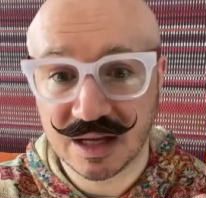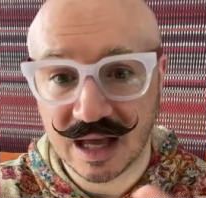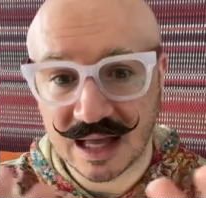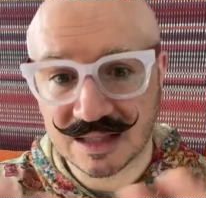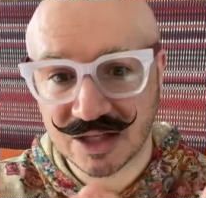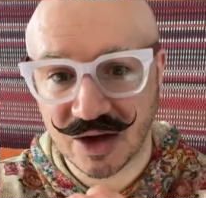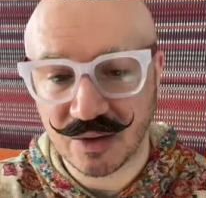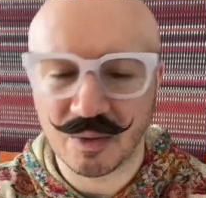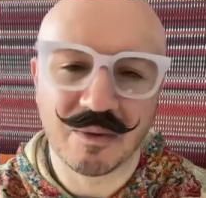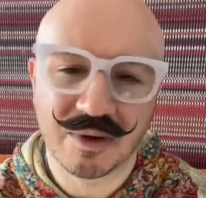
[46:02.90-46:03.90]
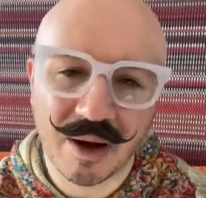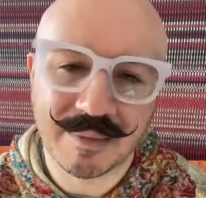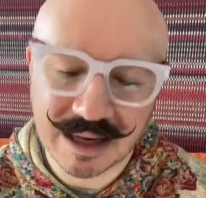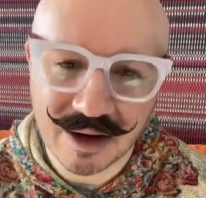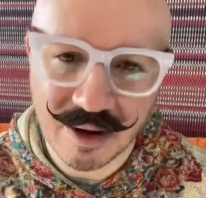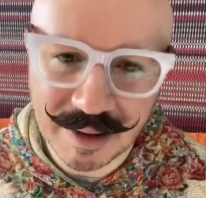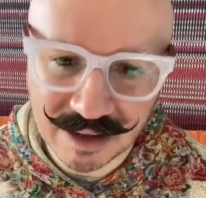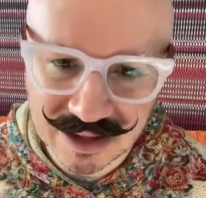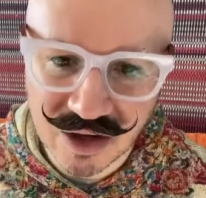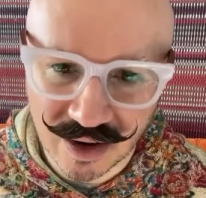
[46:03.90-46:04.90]
And so, well, I know
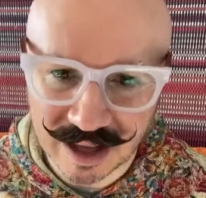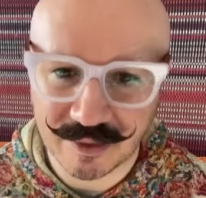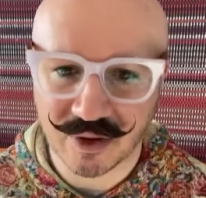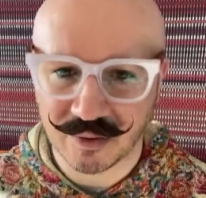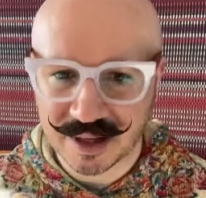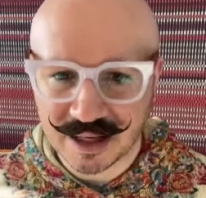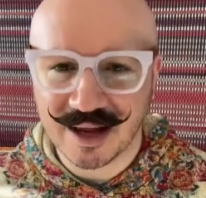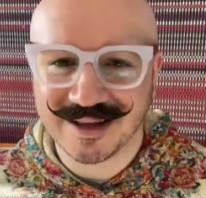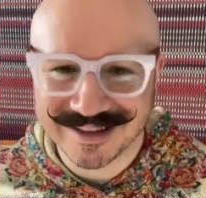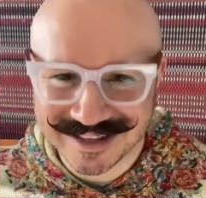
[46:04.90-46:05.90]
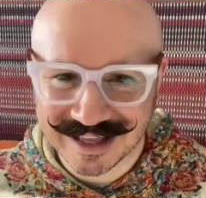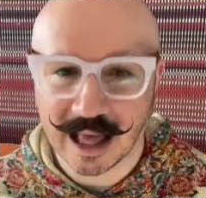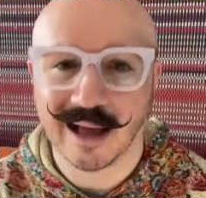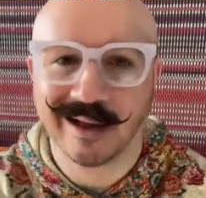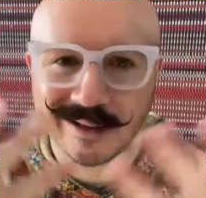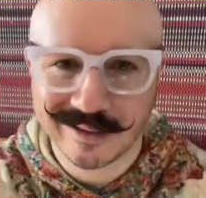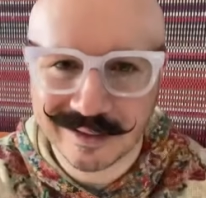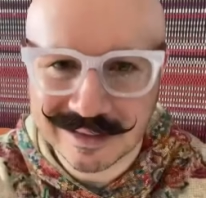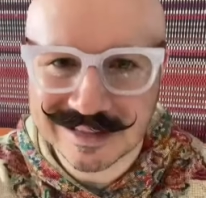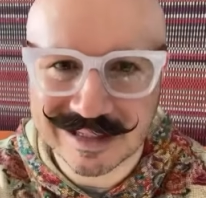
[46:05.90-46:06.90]
powder's not a chemical, but
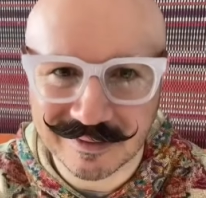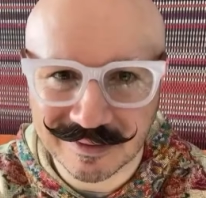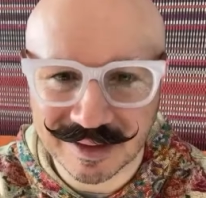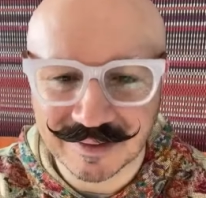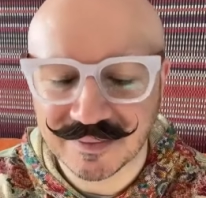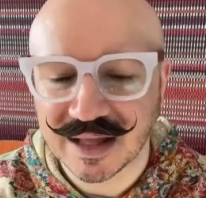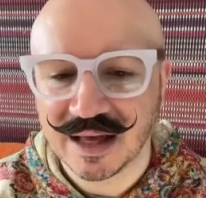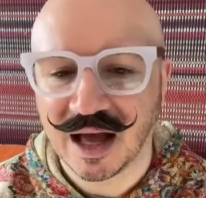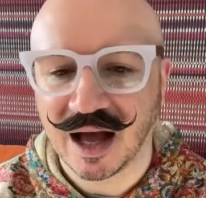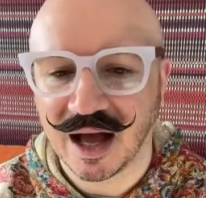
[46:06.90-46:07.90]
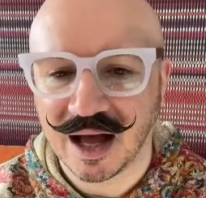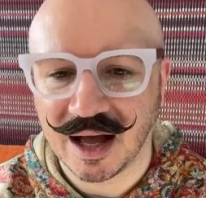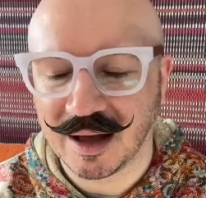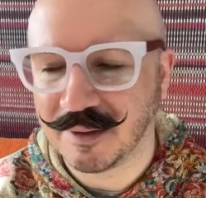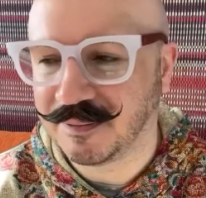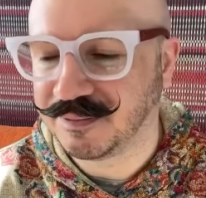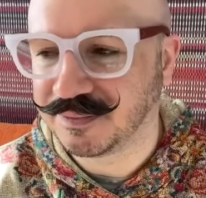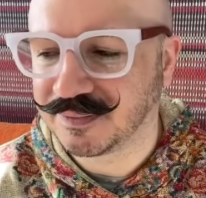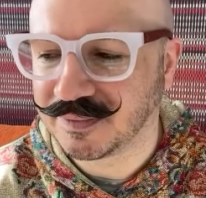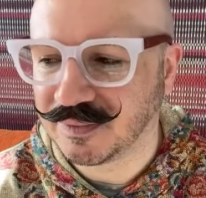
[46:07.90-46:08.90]
stick with me.
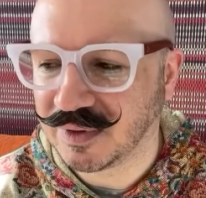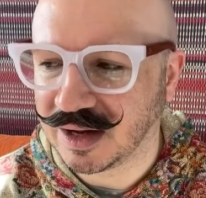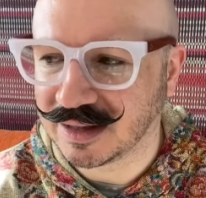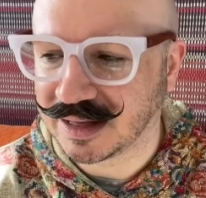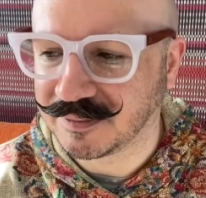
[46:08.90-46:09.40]
What are they?